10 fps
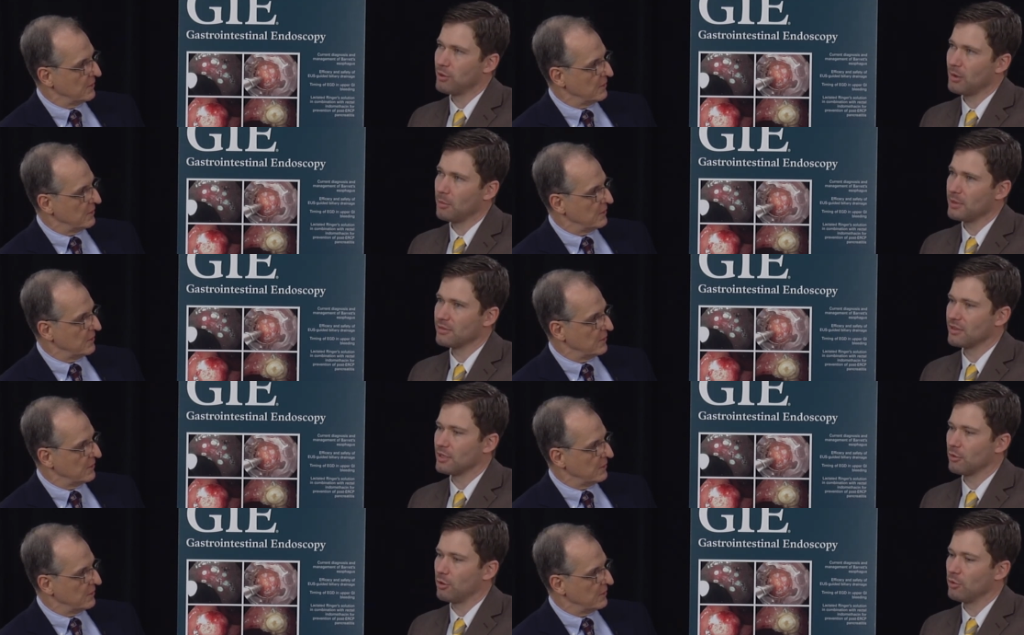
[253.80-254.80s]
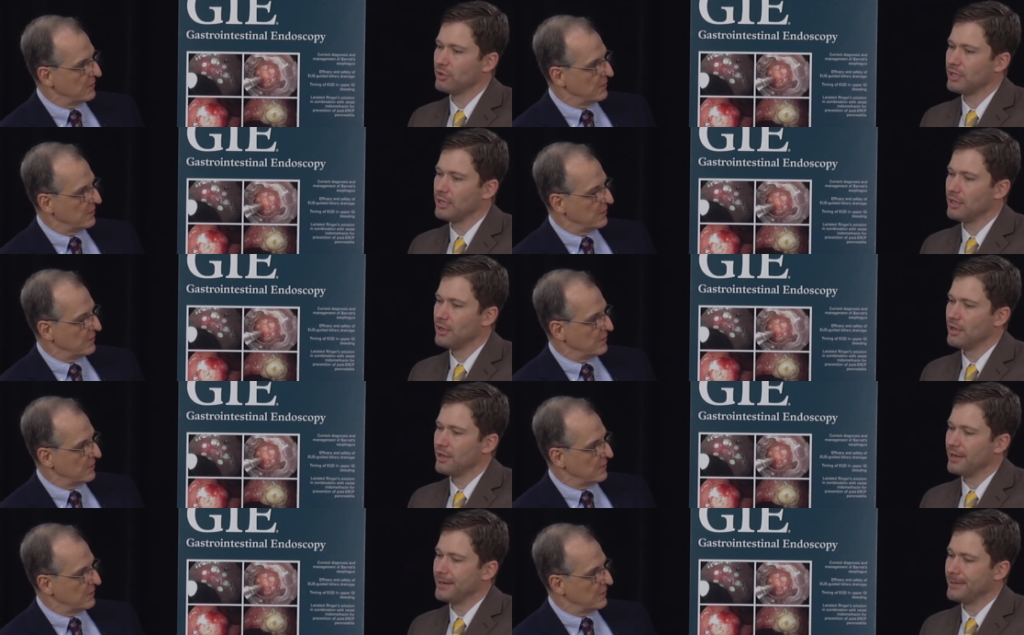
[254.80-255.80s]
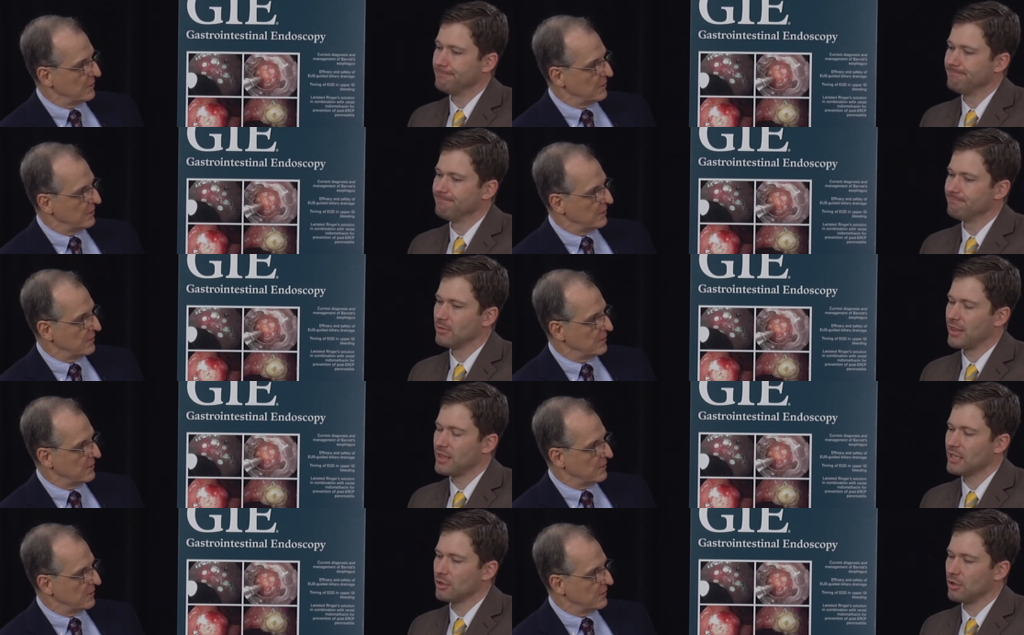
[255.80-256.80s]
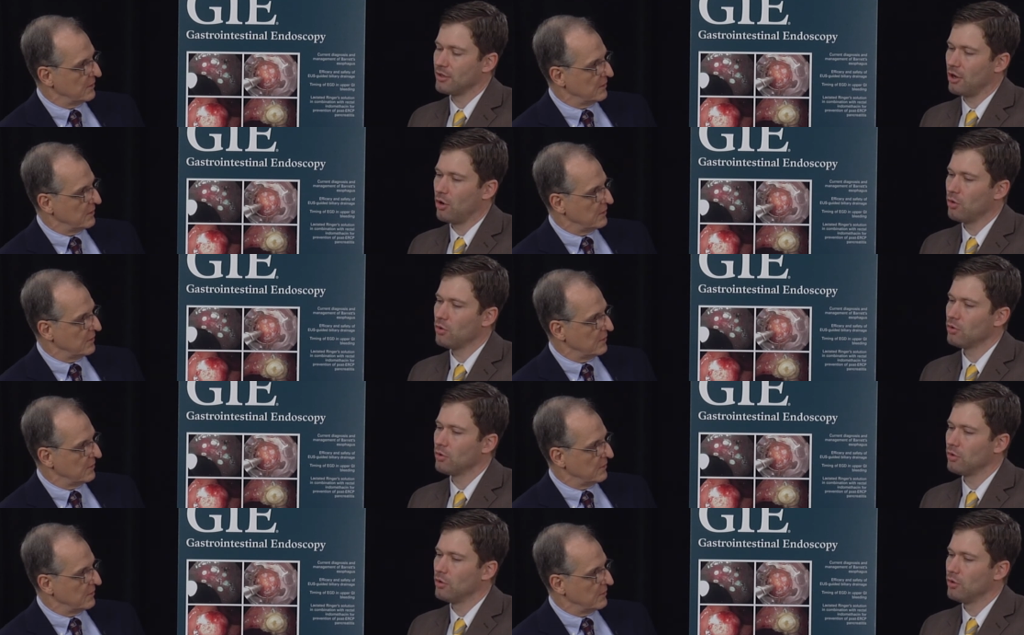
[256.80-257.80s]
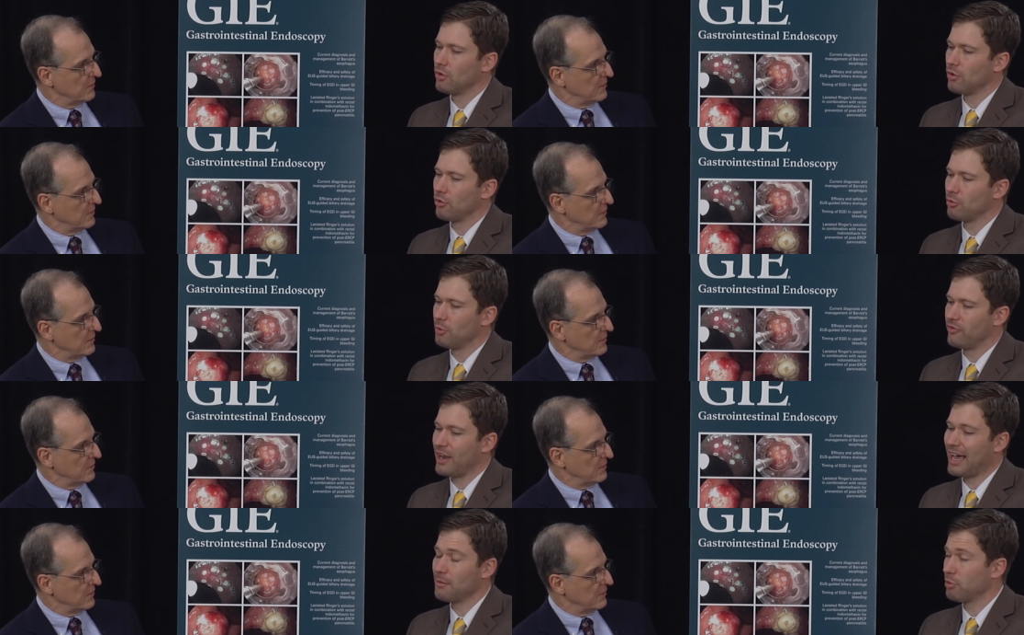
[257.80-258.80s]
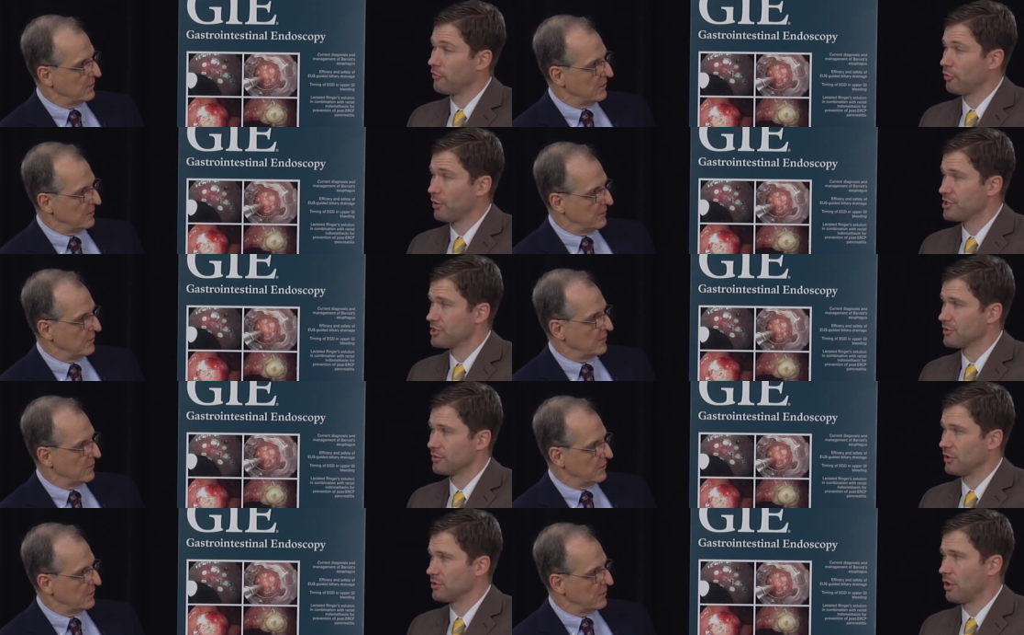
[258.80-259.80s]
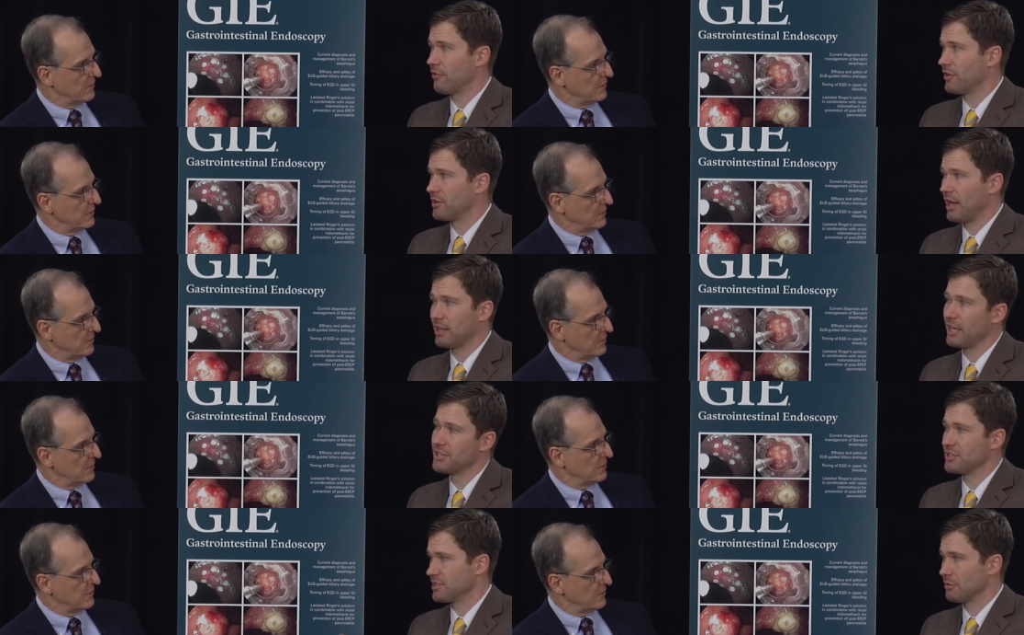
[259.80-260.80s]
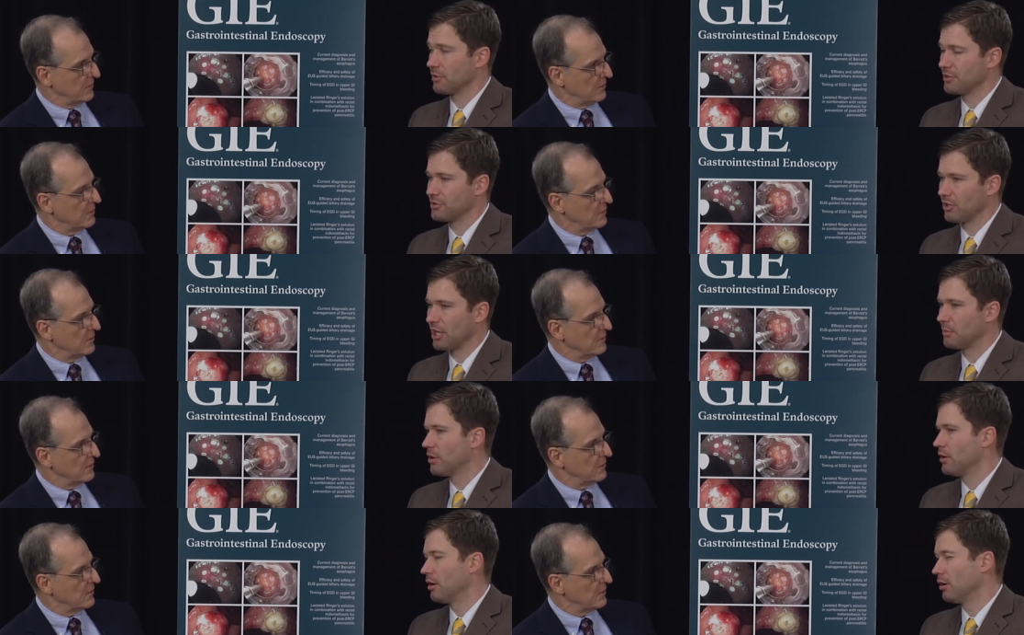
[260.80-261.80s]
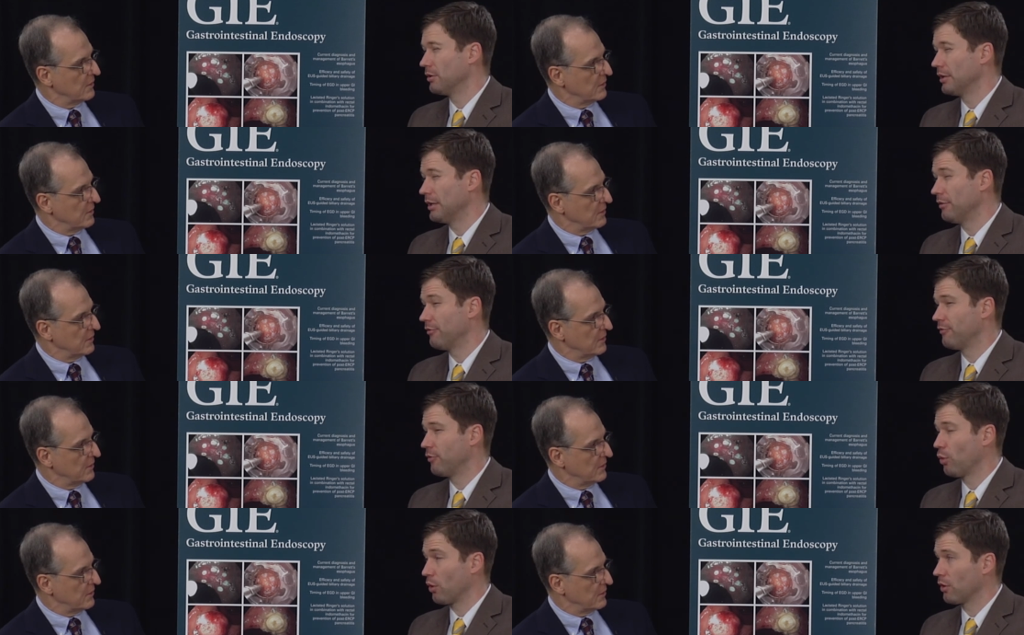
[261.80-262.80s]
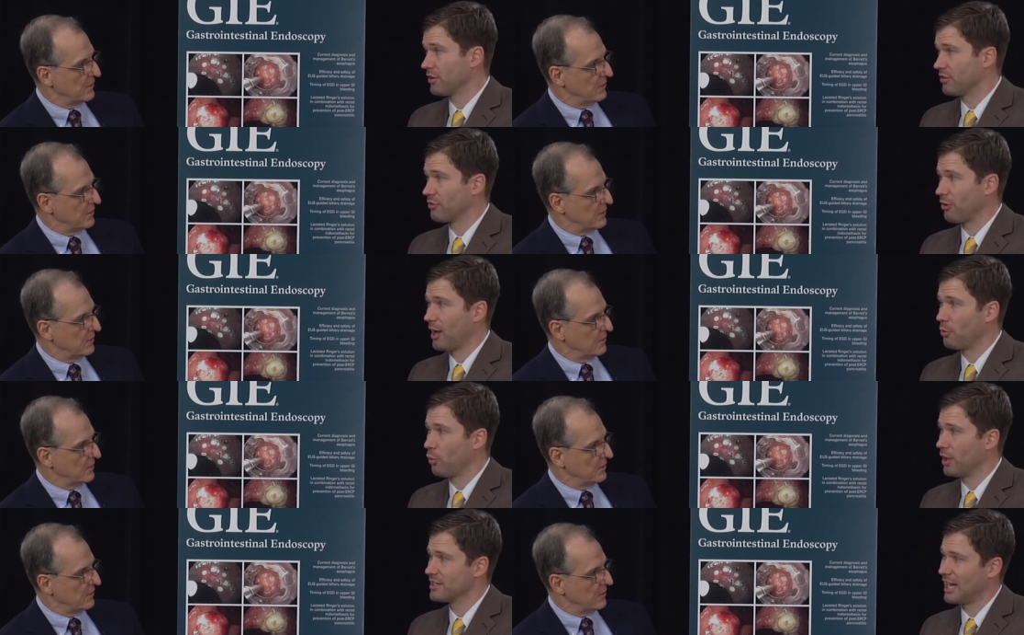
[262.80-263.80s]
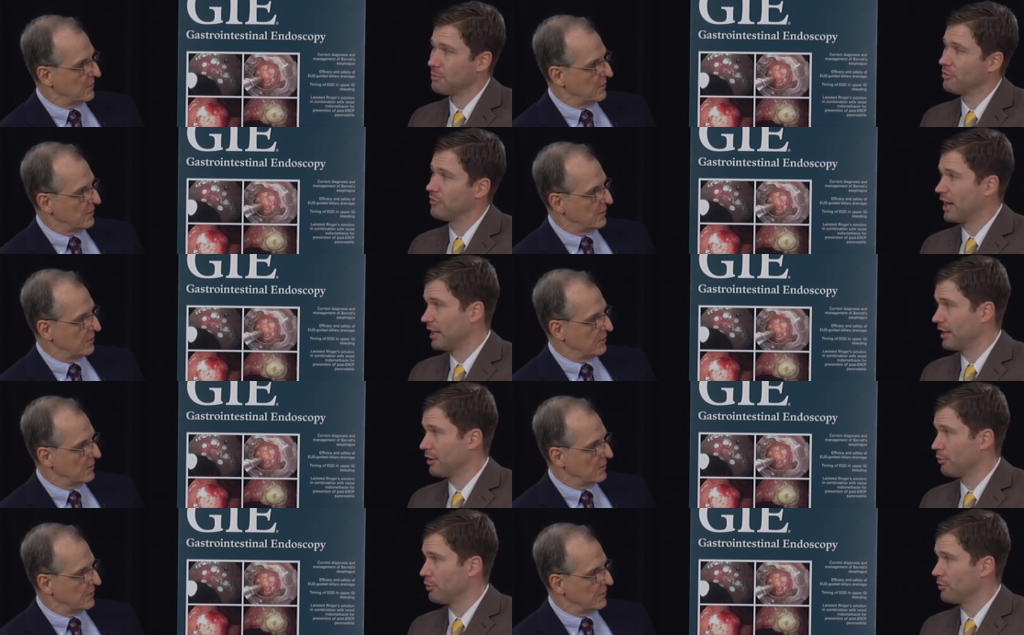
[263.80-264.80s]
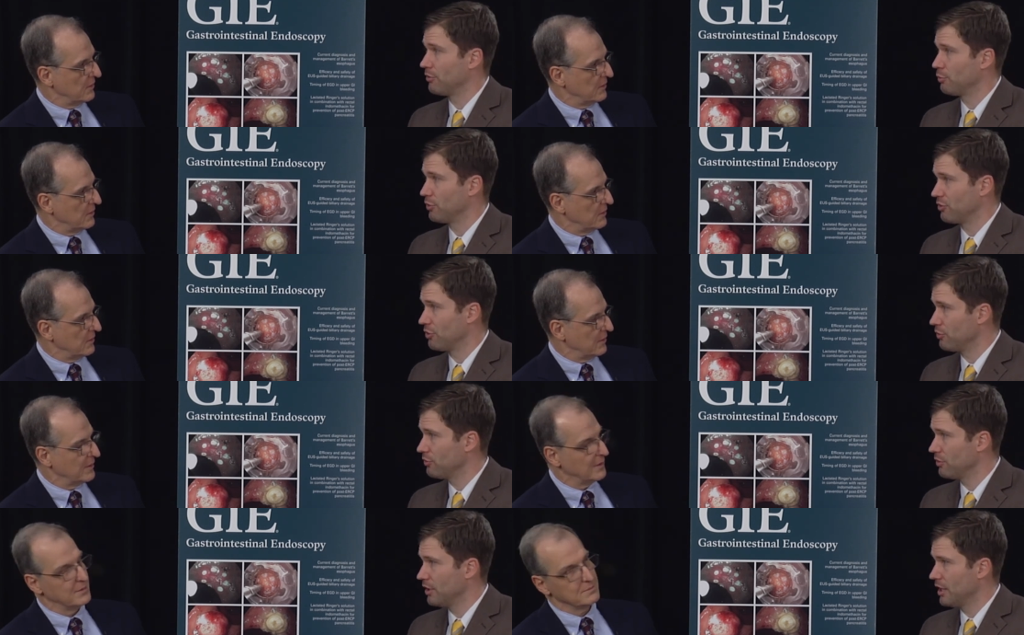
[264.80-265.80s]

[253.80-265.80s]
Speaker 1: problem is that there were only um, I think in the, in the whole group of nine perforations across all the dilations that were described, only four described what type of dilator was, was used.